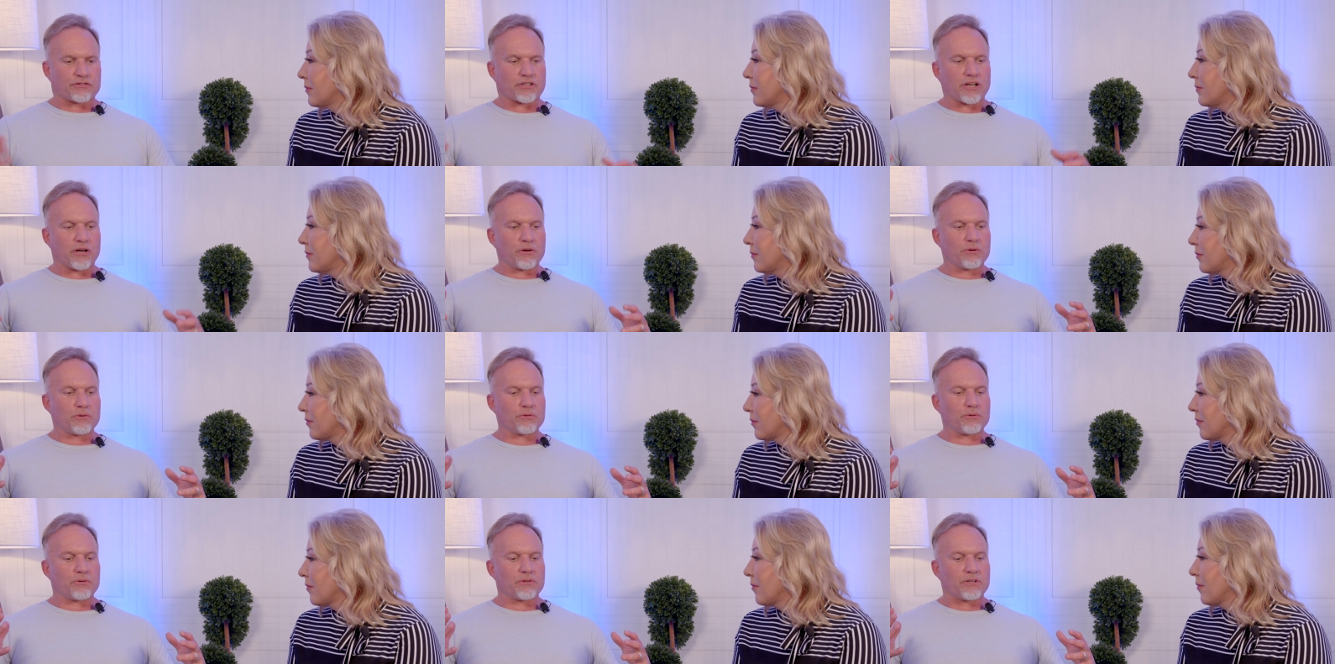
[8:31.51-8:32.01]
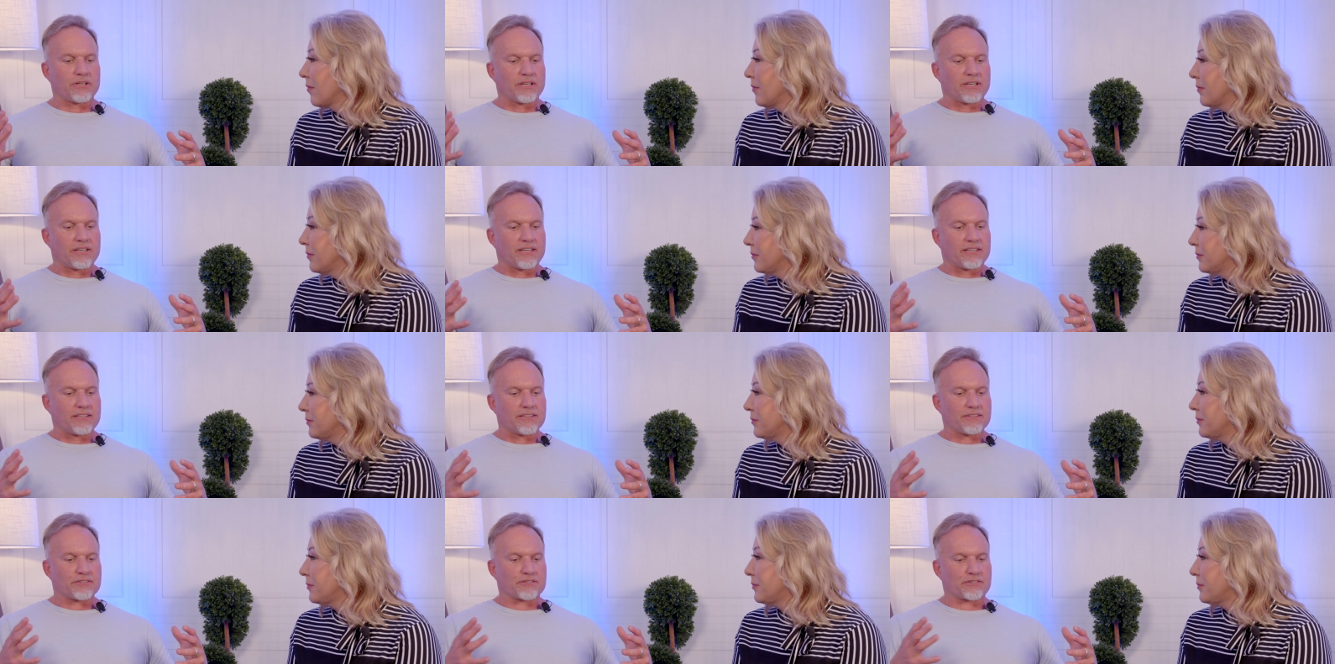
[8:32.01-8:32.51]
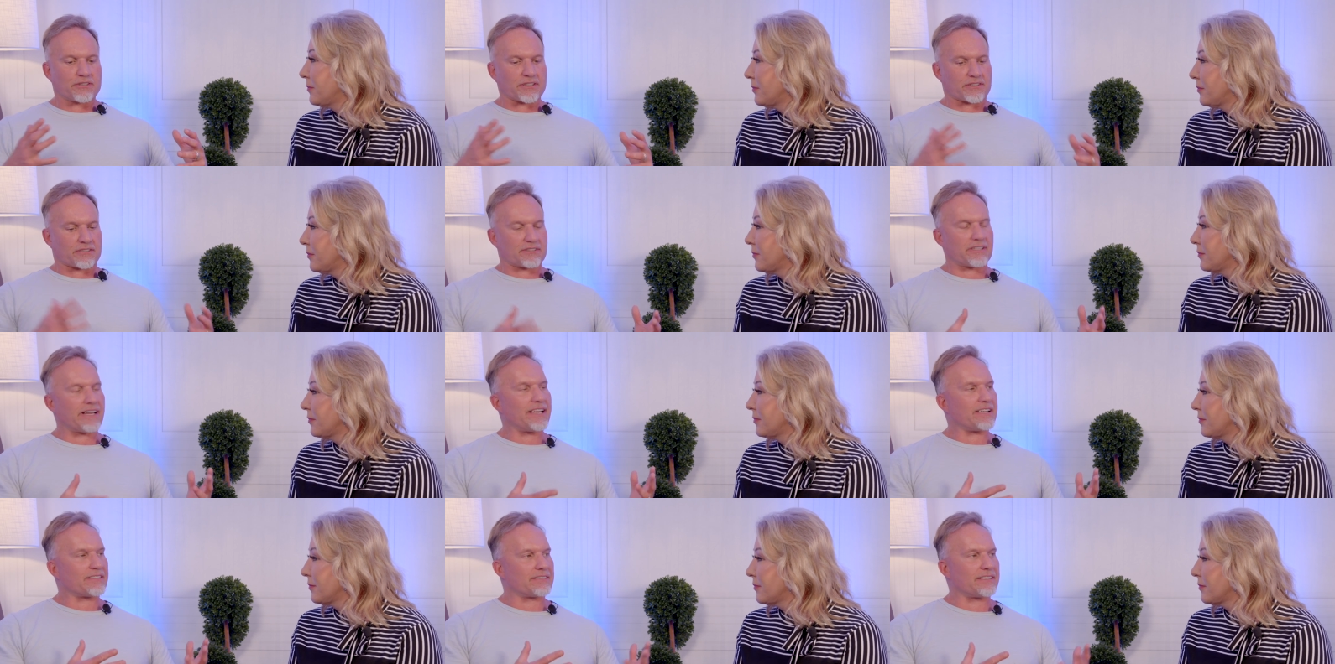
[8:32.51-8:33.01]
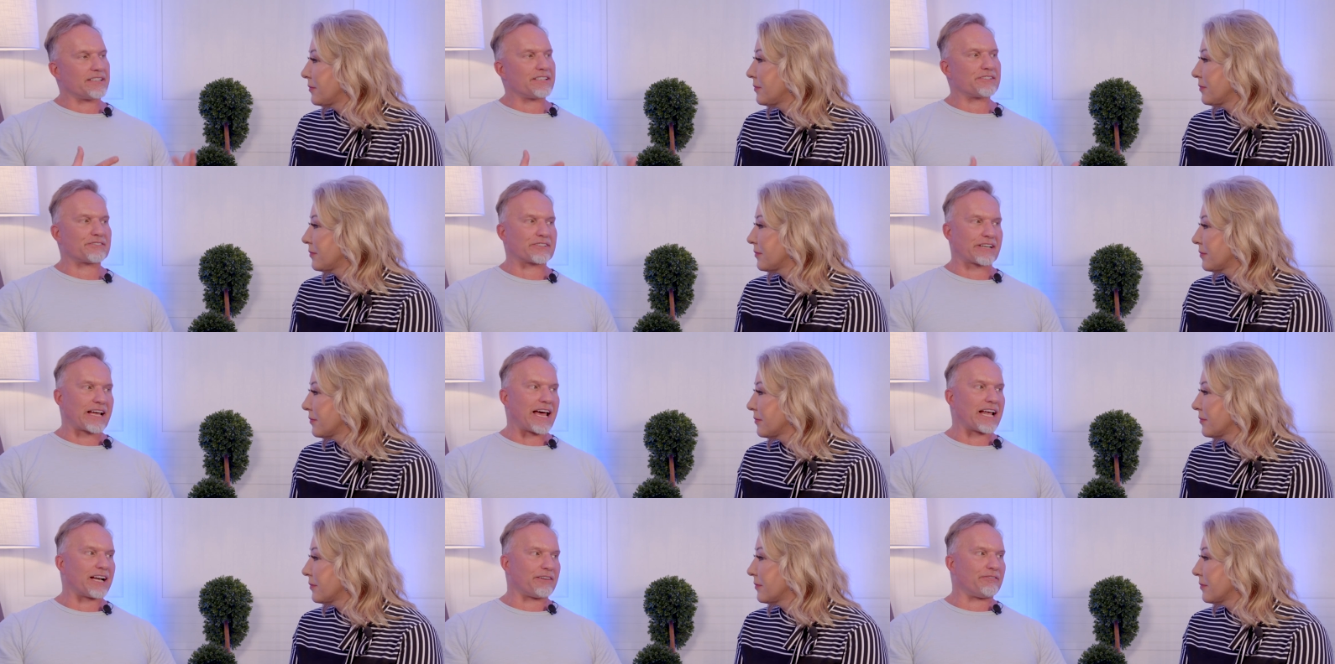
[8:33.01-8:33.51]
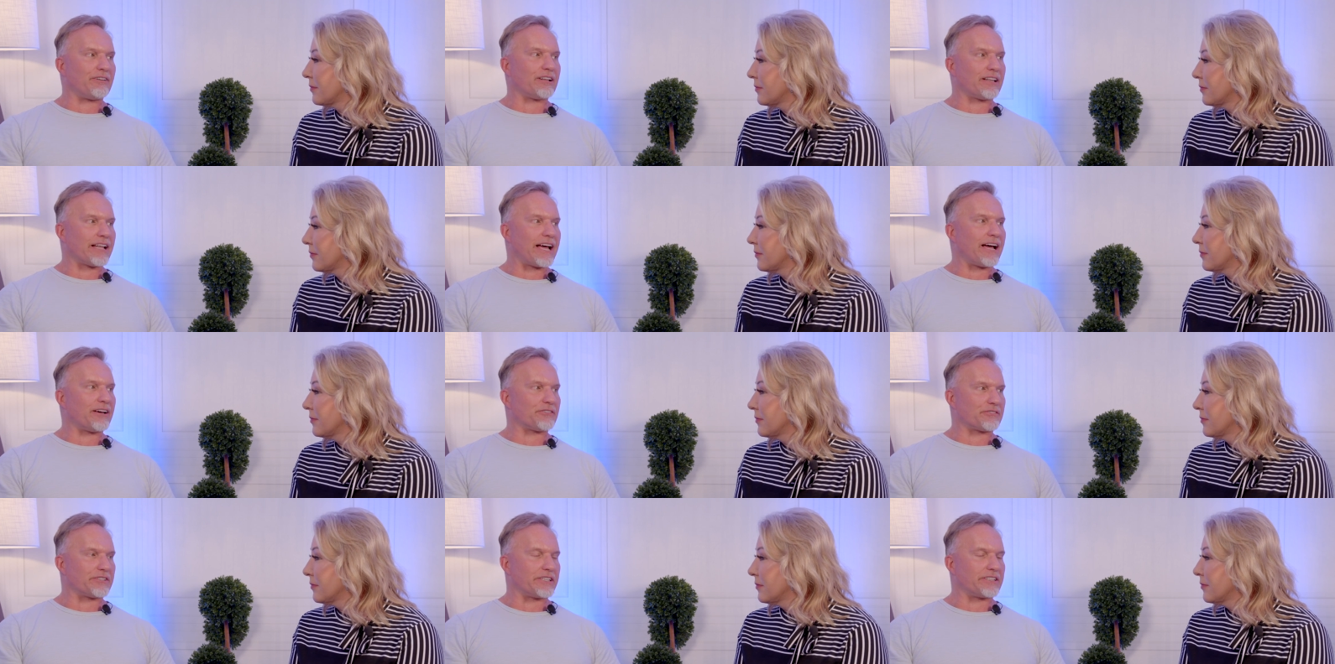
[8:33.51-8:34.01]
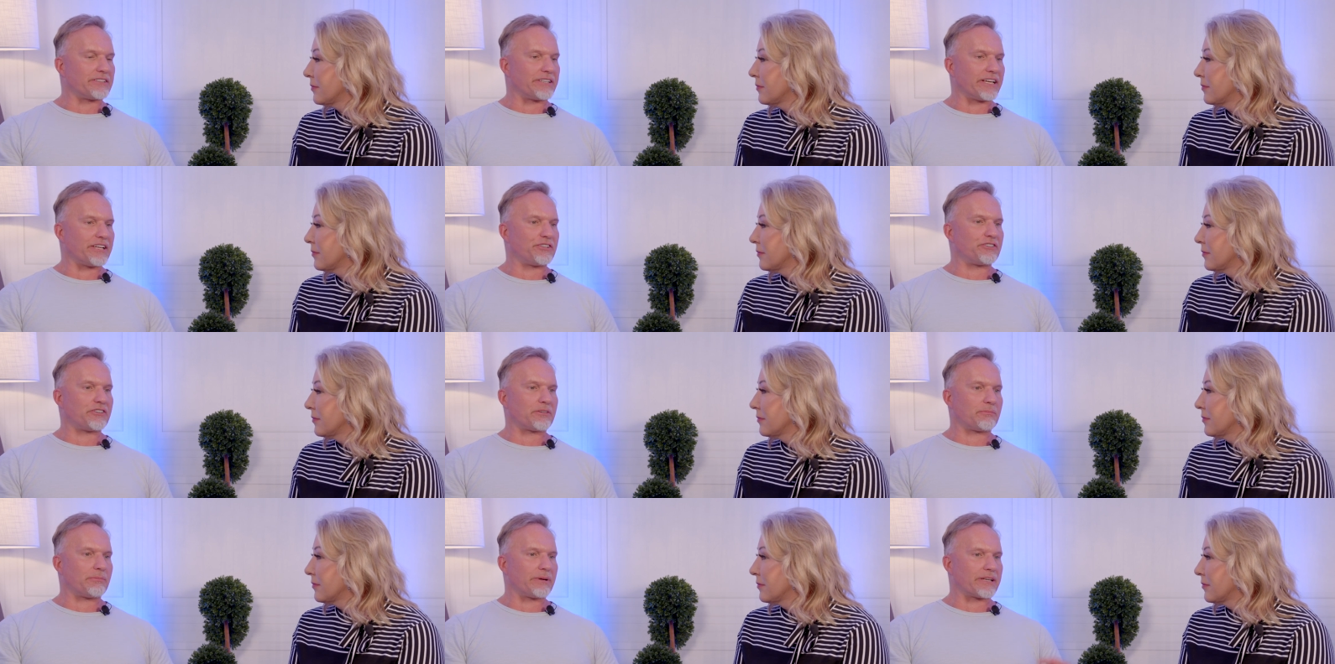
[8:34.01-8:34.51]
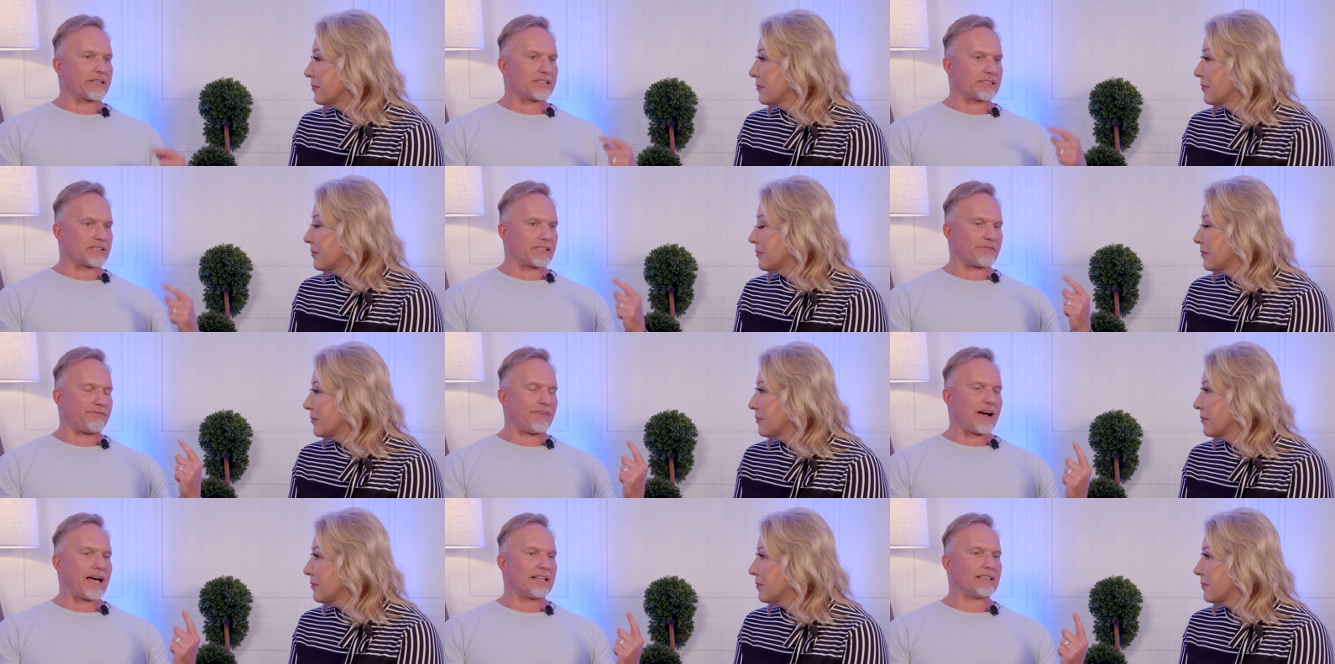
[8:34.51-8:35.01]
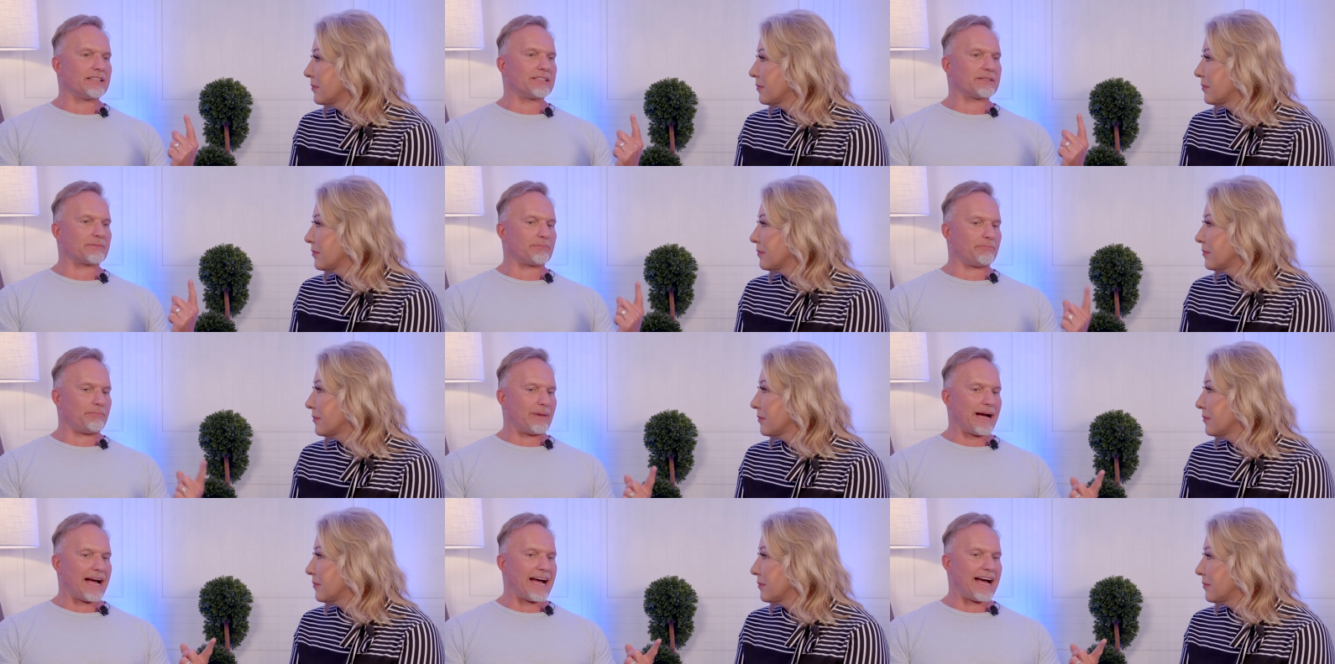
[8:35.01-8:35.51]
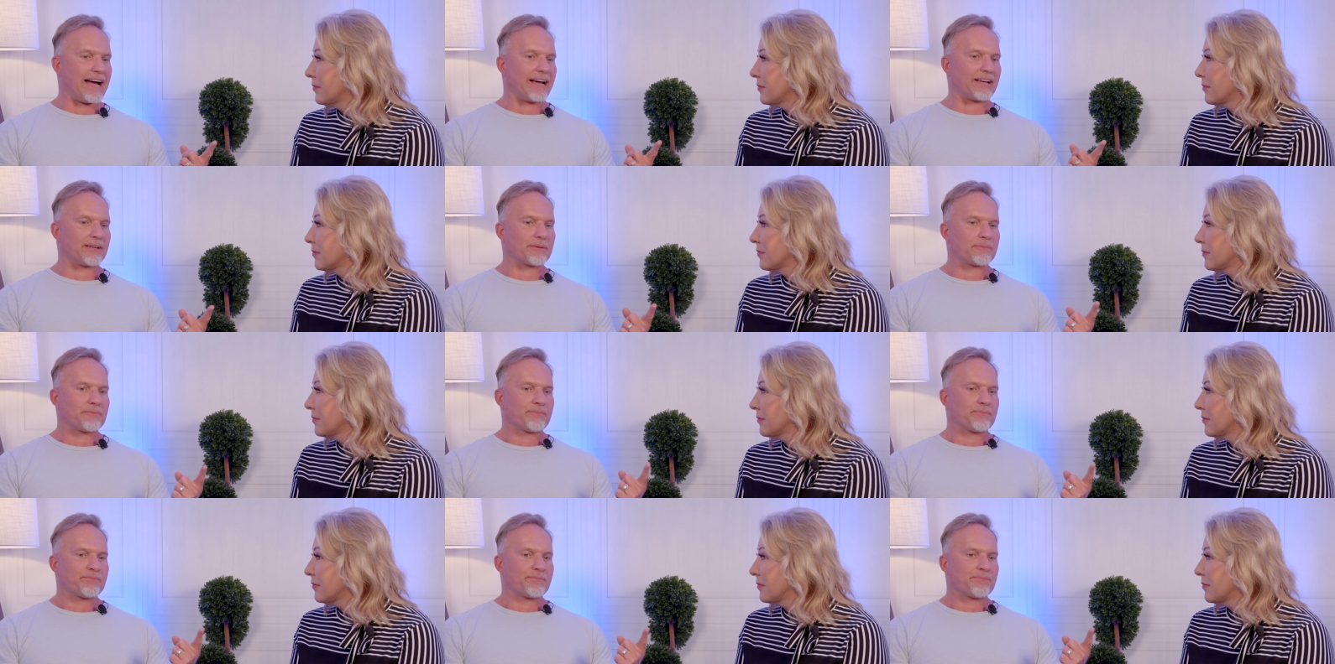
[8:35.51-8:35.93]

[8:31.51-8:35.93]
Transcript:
Speaker 1: so, success is a kind of a lousy teacher because if I look back,